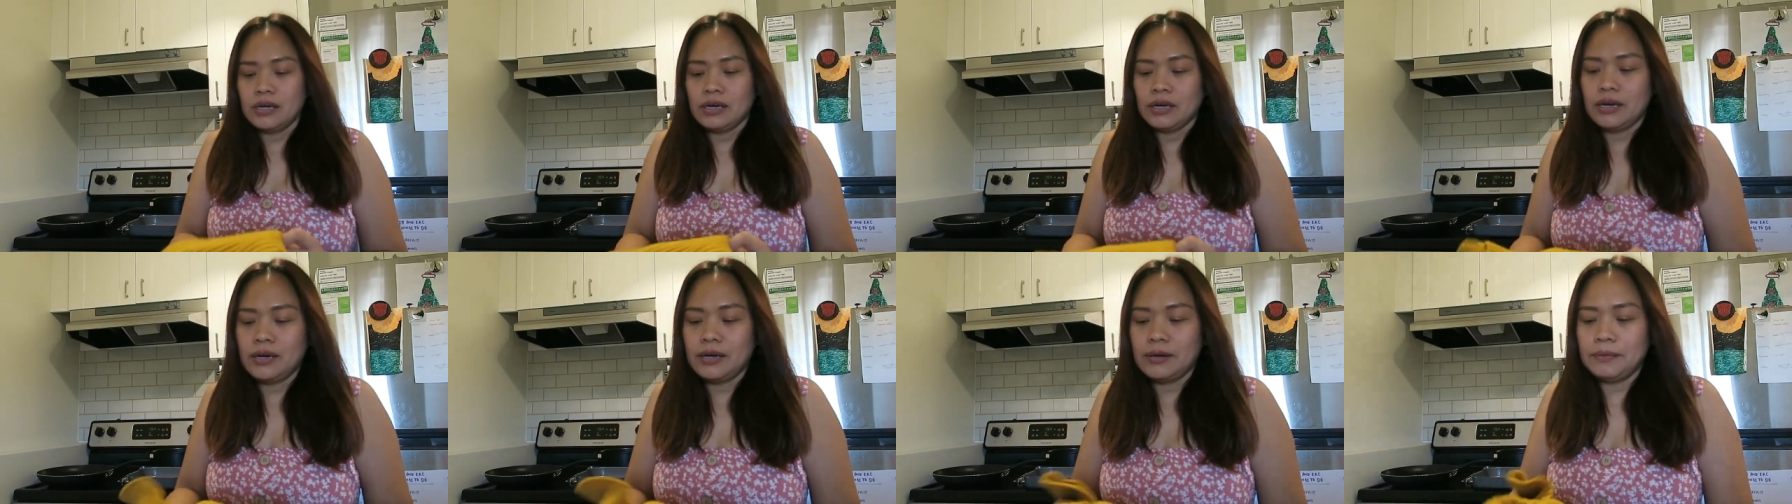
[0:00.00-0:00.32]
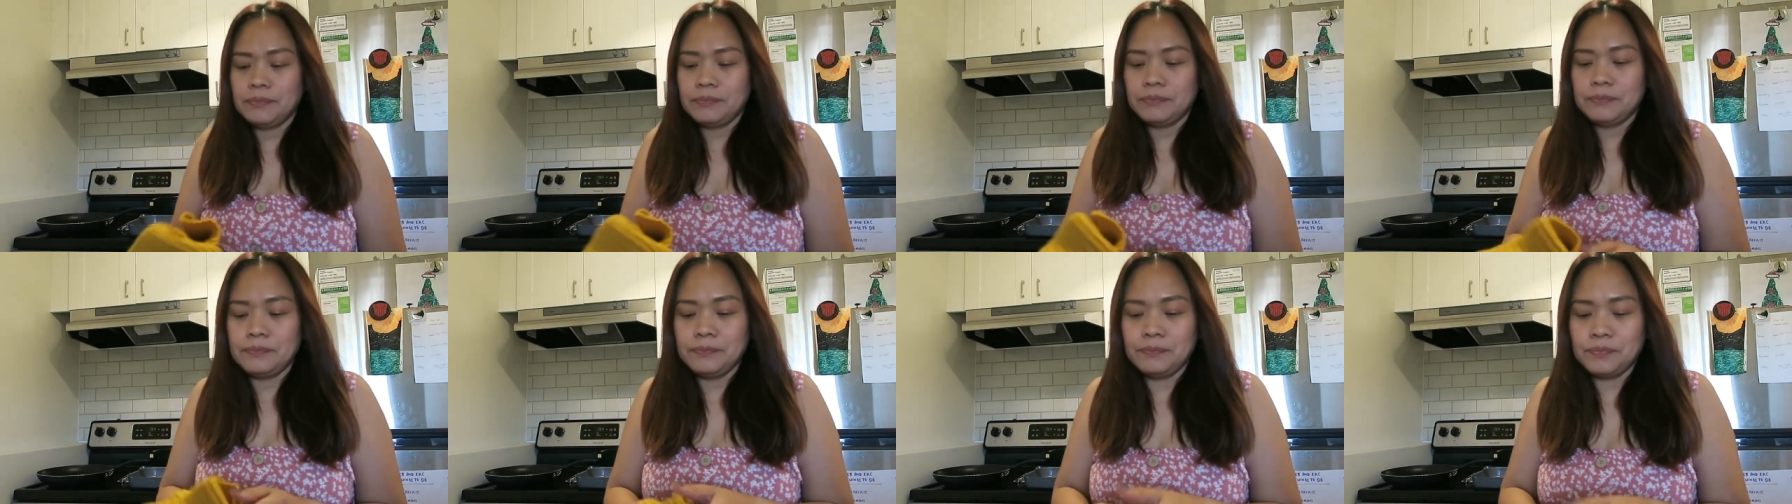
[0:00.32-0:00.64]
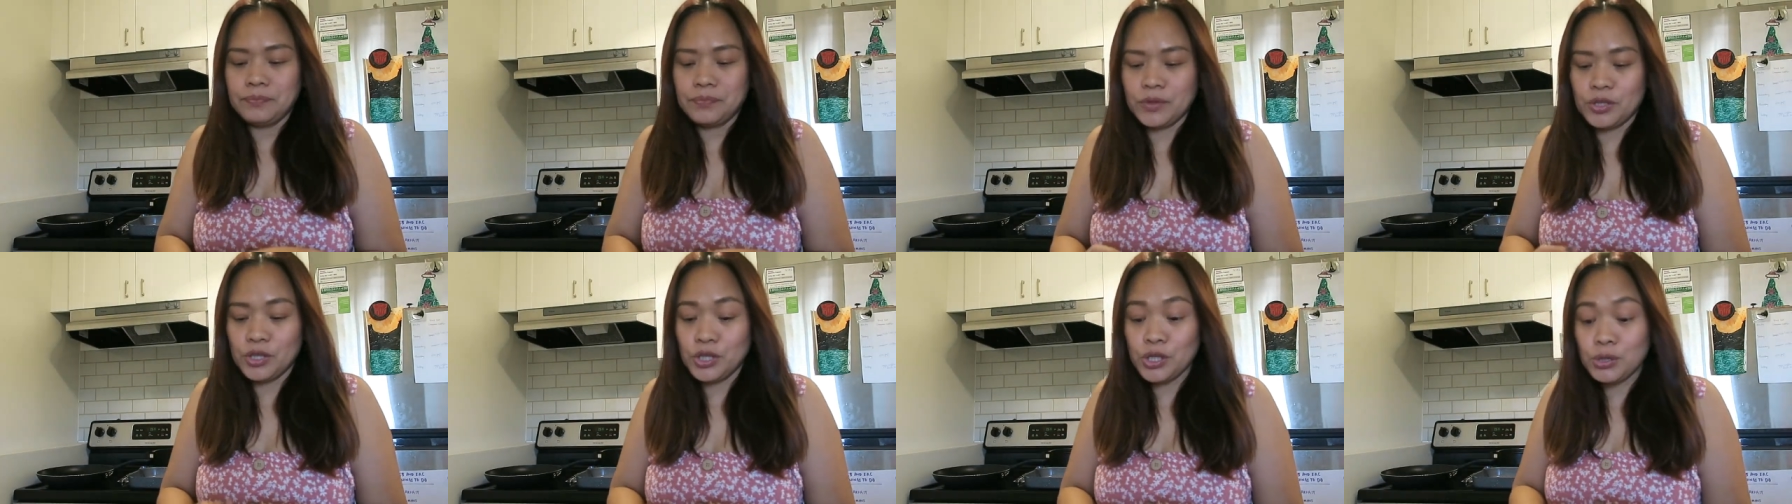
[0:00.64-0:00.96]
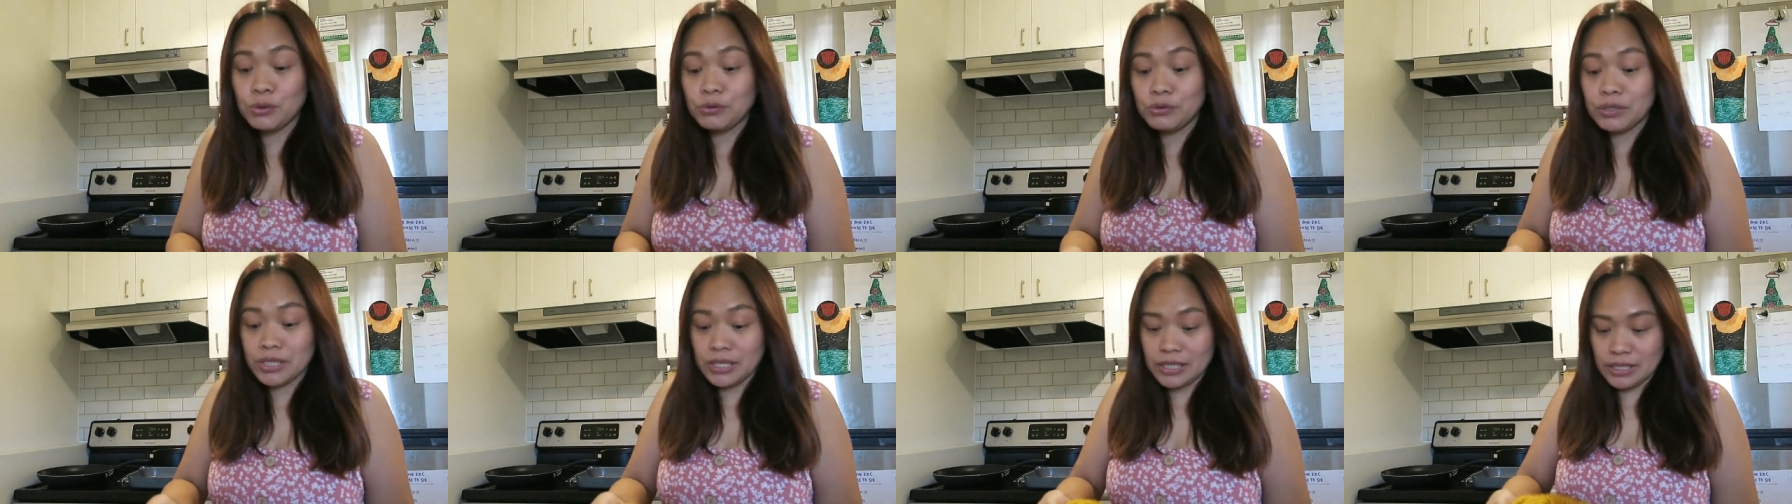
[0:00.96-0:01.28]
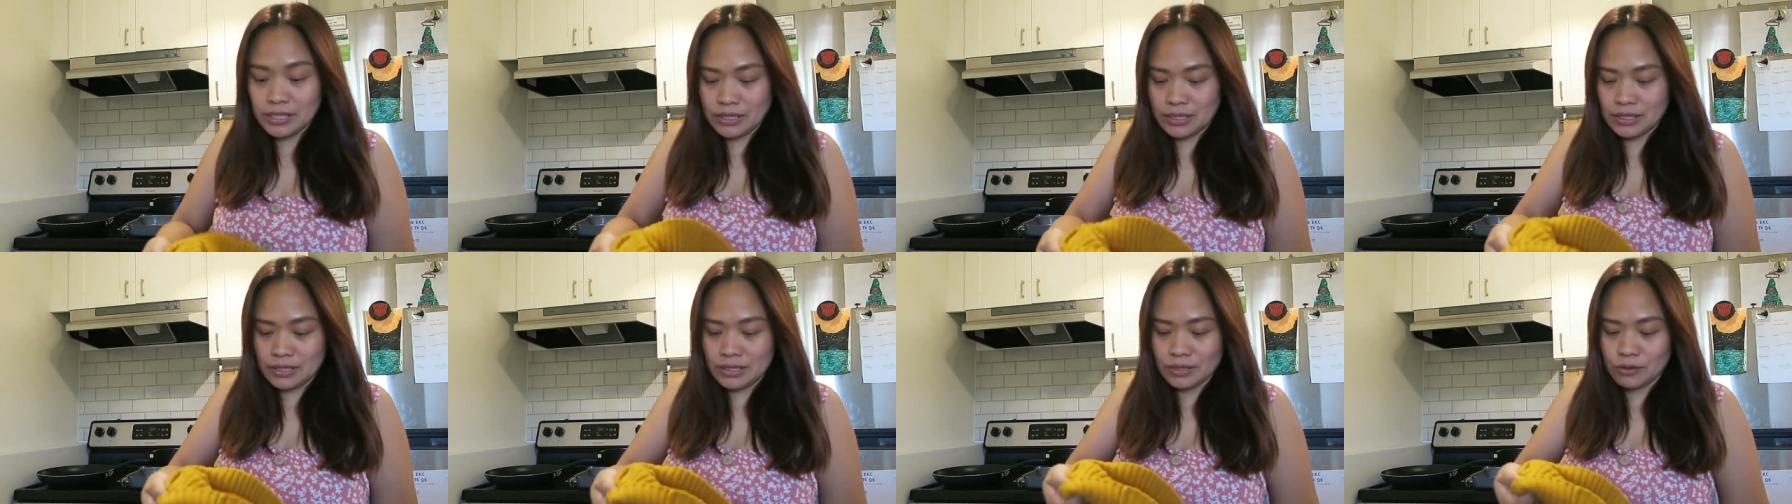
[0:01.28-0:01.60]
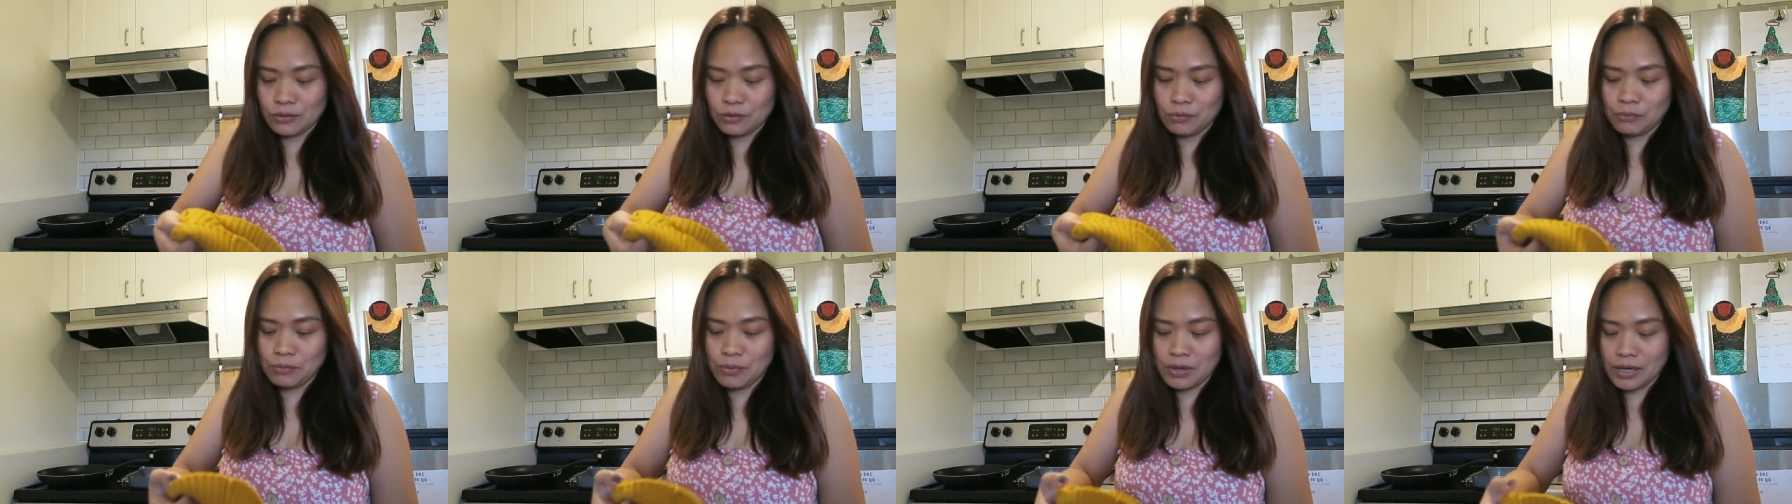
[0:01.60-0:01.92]
um, unique,
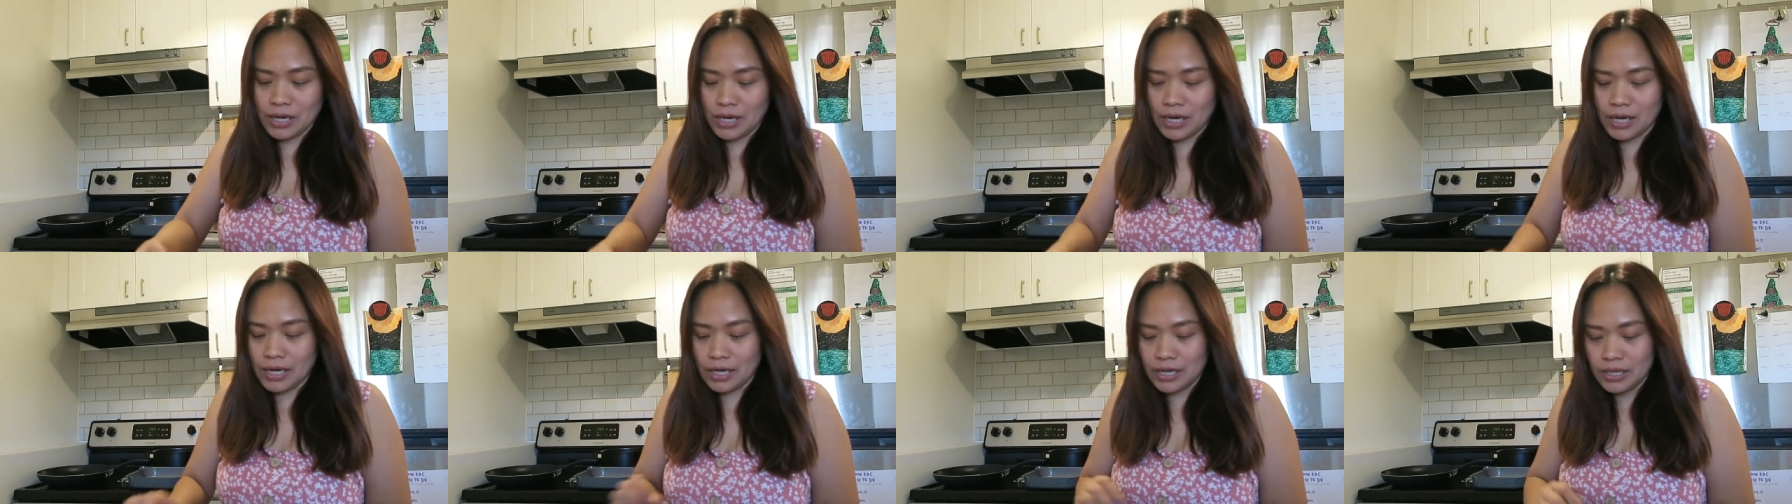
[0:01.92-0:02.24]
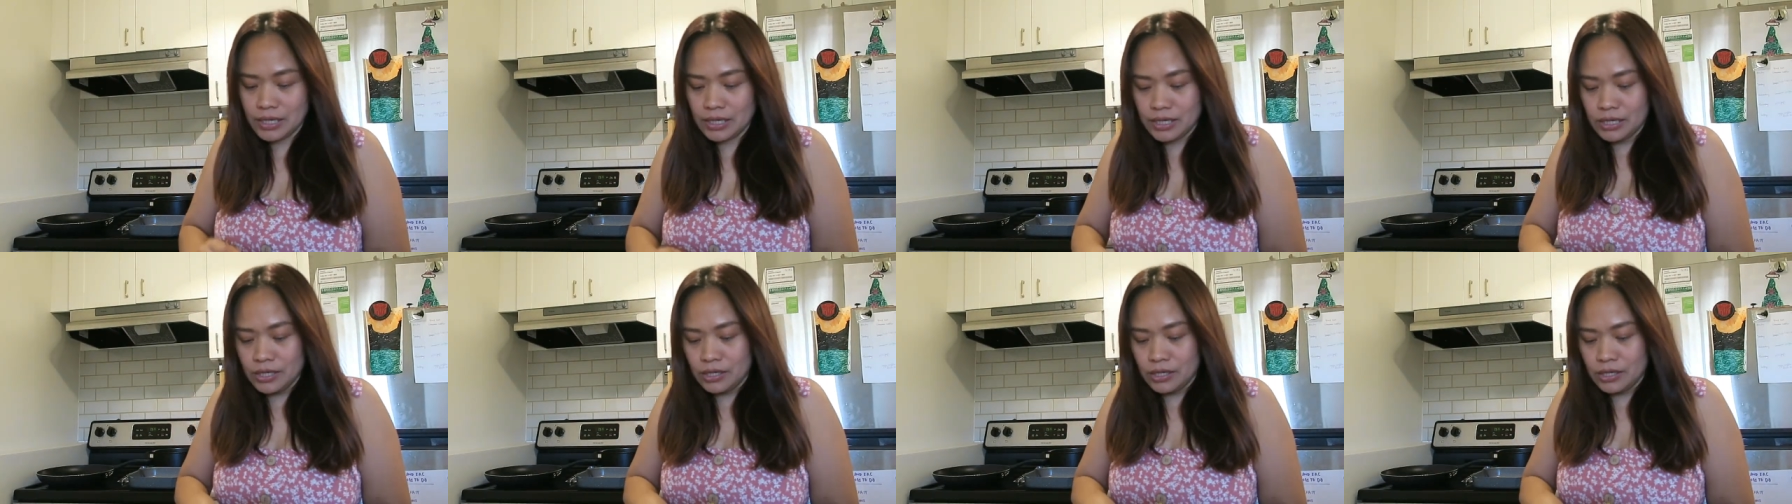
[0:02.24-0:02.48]
kumbaga.